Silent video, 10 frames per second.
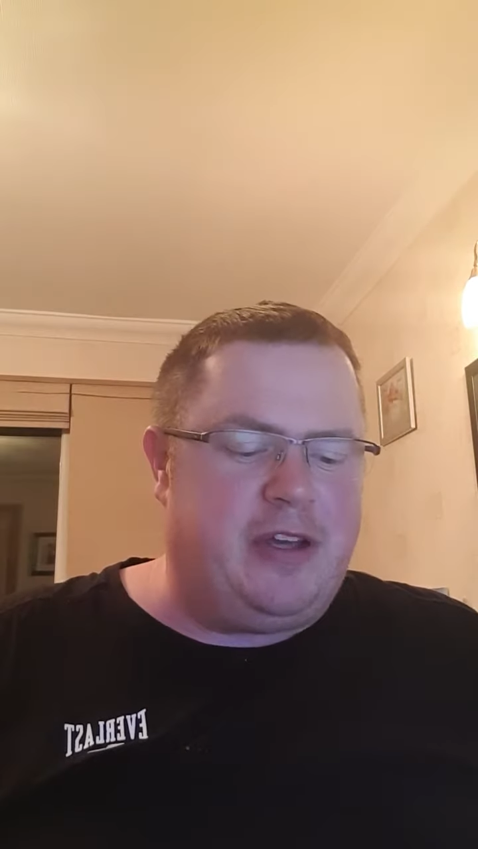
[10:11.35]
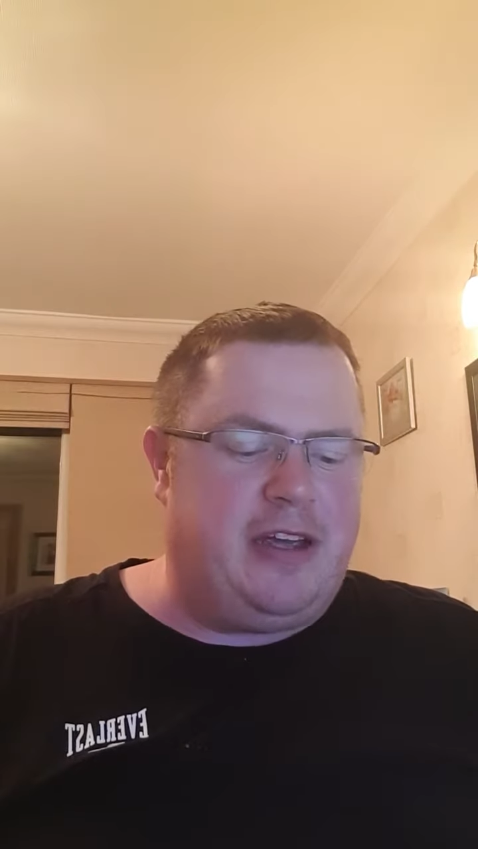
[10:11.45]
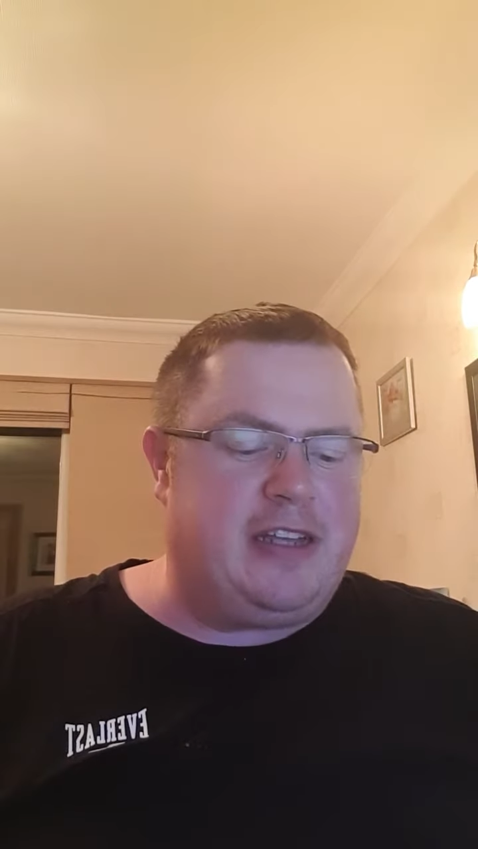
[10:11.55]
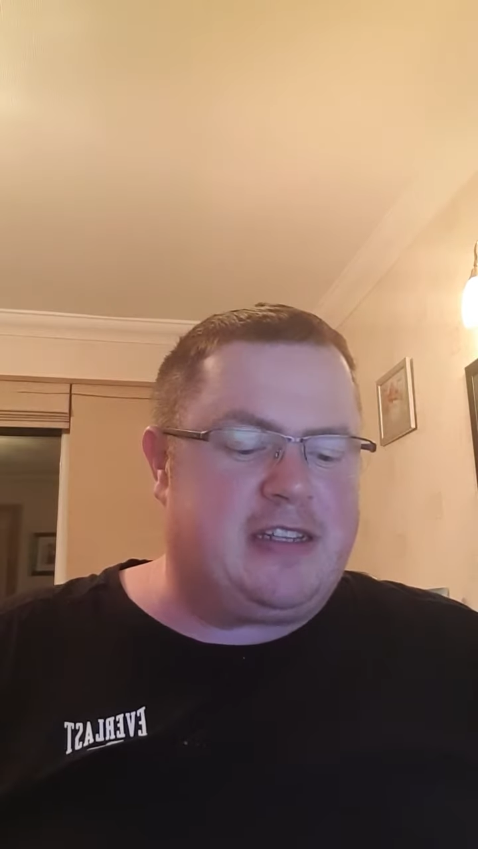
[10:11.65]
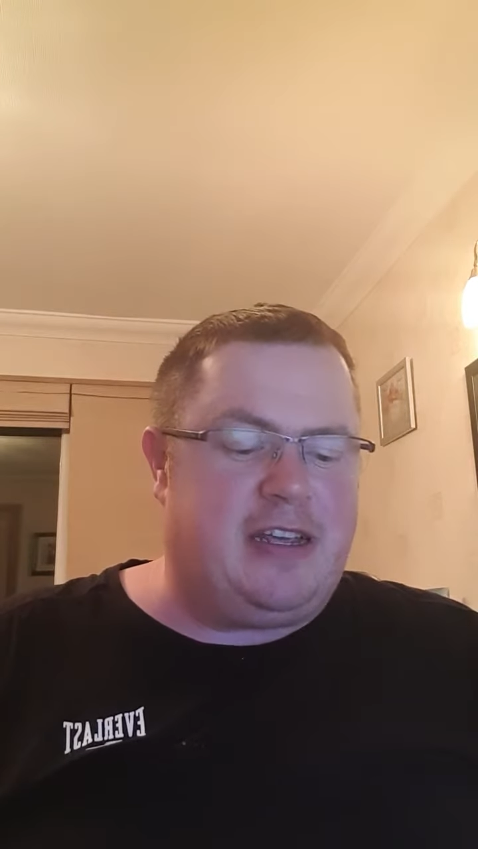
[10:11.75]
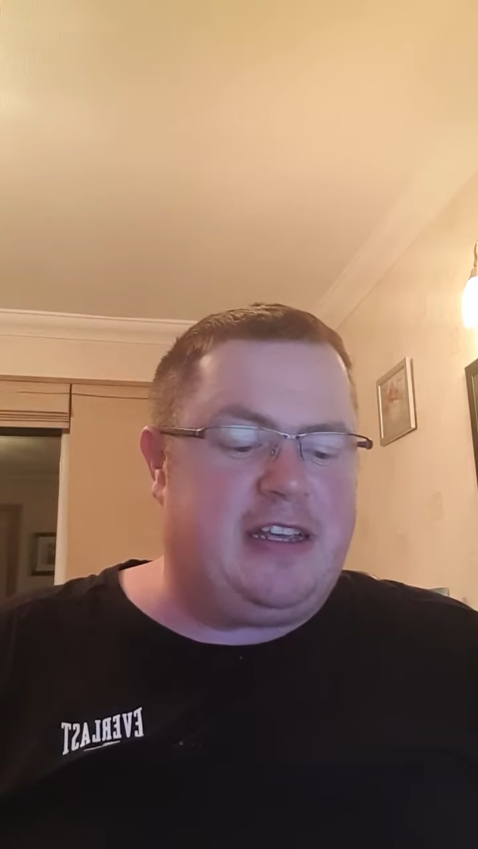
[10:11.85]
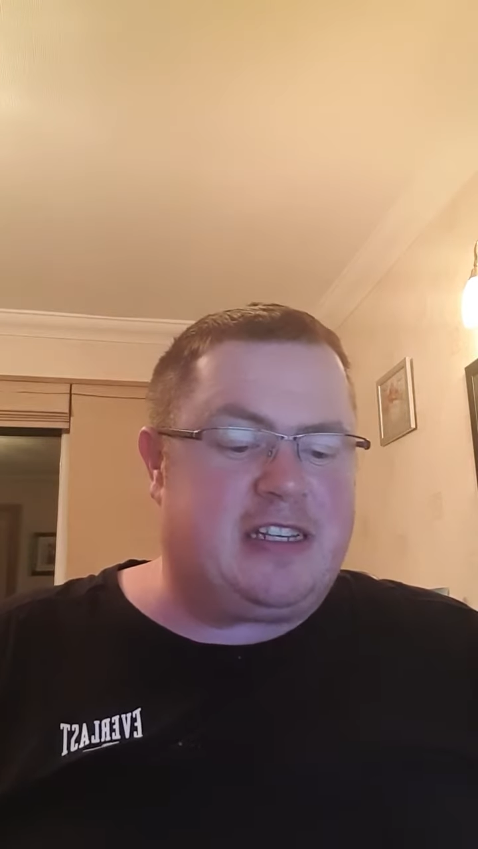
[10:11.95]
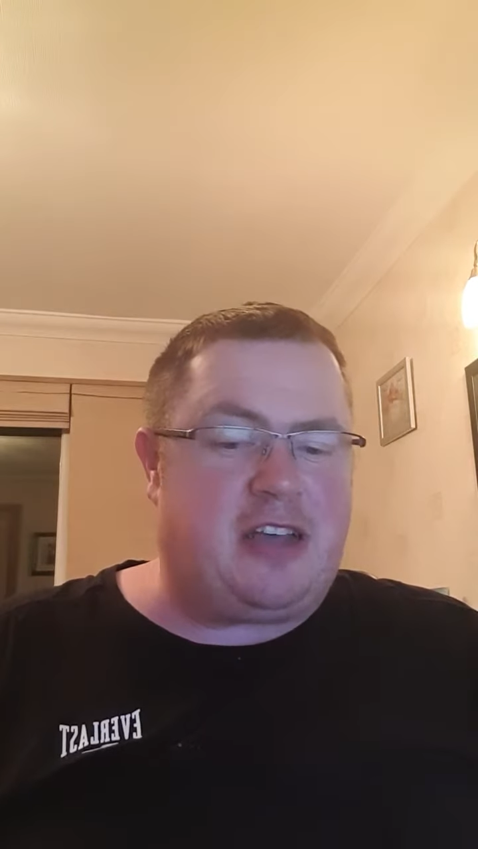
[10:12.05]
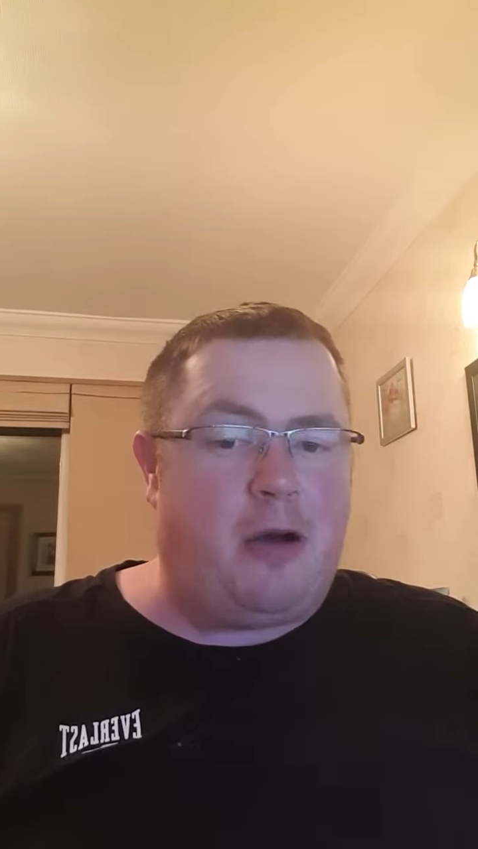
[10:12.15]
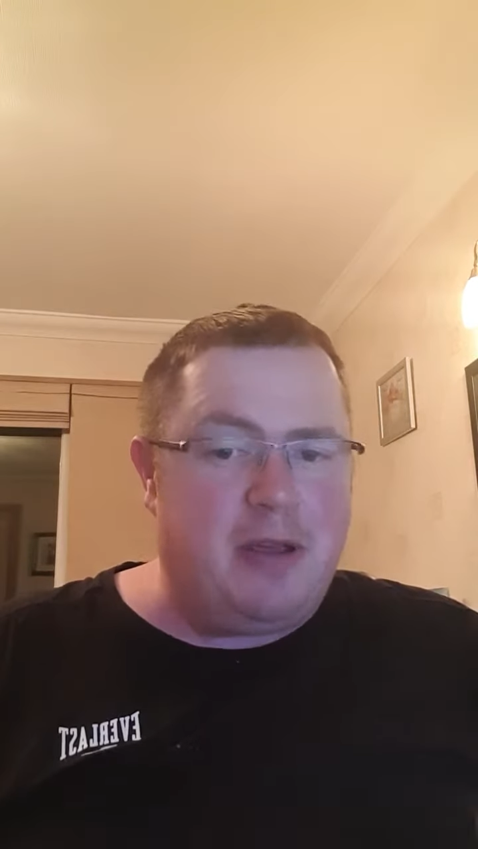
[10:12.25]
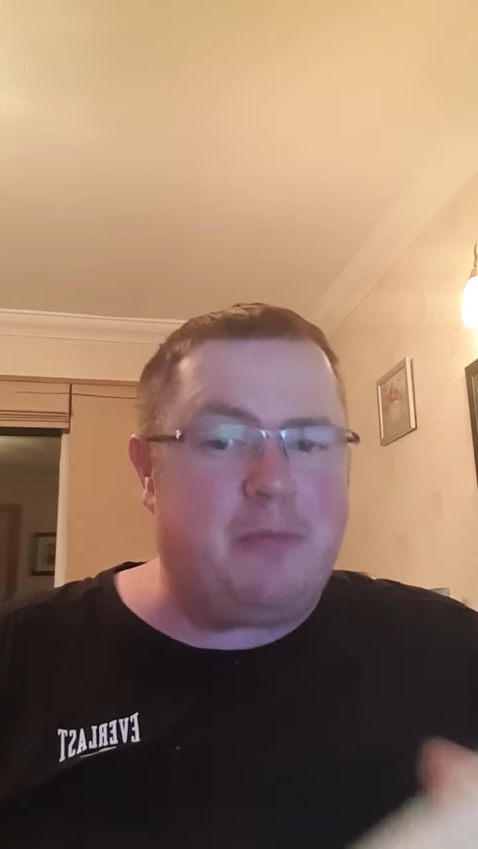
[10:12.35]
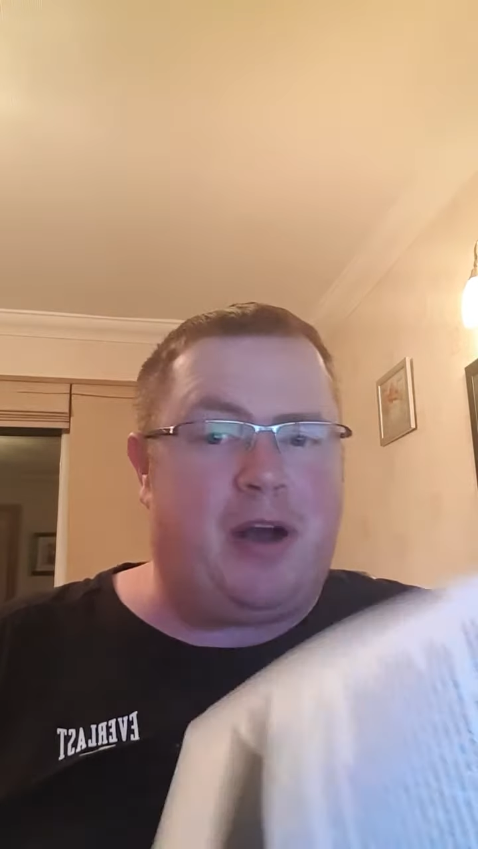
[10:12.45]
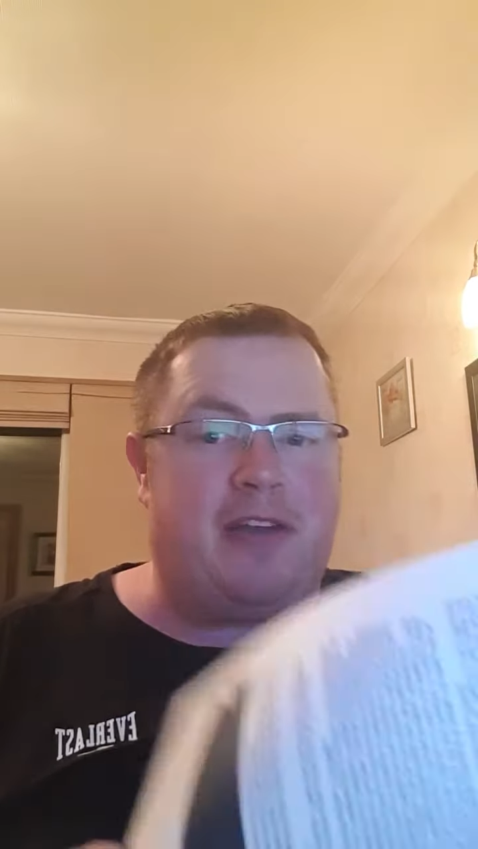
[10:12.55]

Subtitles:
is going by